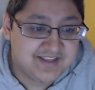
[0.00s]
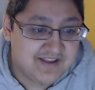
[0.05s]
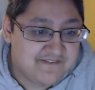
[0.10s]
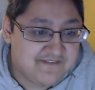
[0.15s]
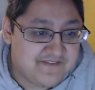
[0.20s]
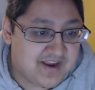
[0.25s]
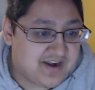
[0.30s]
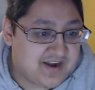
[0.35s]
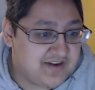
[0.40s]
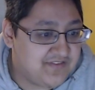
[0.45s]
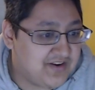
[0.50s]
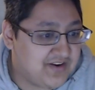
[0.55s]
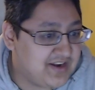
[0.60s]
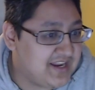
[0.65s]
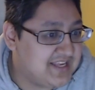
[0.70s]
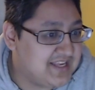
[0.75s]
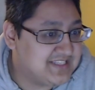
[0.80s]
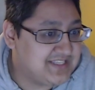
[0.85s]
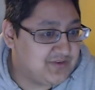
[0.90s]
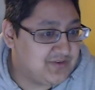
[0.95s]
Very, very
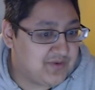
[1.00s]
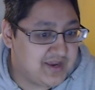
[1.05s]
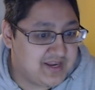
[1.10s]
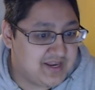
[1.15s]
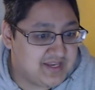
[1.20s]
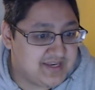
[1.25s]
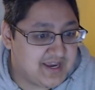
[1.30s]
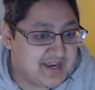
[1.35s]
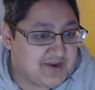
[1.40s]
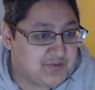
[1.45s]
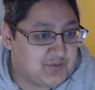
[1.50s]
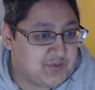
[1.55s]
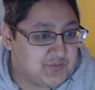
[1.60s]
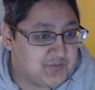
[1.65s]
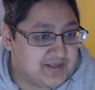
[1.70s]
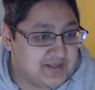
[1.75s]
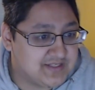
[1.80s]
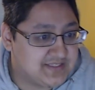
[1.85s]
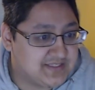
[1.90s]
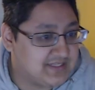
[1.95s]
easy way to download
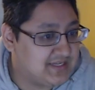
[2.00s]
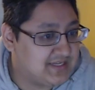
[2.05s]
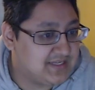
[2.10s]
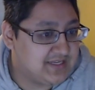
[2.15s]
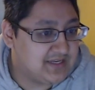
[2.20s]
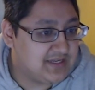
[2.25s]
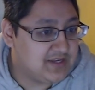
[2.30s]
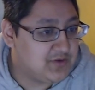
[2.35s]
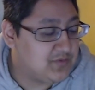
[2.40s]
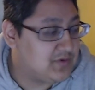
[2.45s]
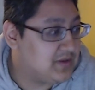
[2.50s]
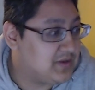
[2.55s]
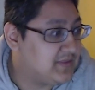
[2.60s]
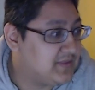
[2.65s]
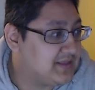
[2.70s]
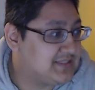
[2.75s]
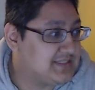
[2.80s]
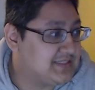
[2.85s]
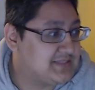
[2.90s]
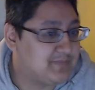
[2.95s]
this, and then you,
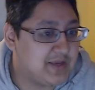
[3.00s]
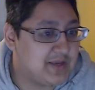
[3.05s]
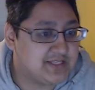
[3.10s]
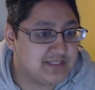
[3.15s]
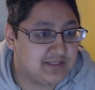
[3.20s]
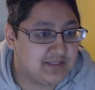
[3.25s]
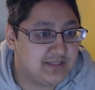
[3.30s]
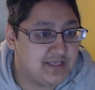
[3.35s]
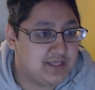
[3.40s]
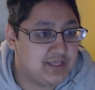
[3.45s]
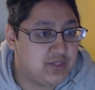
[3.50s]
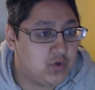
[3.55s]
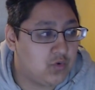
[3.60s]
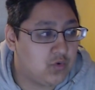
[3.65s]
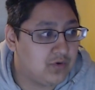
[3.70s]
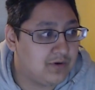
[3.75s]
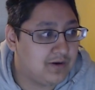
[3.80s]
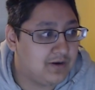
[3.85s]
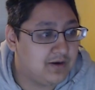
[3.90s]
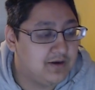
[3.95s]
this is basically
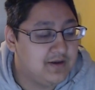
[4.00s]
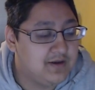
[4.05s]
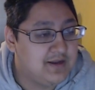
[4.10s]
your,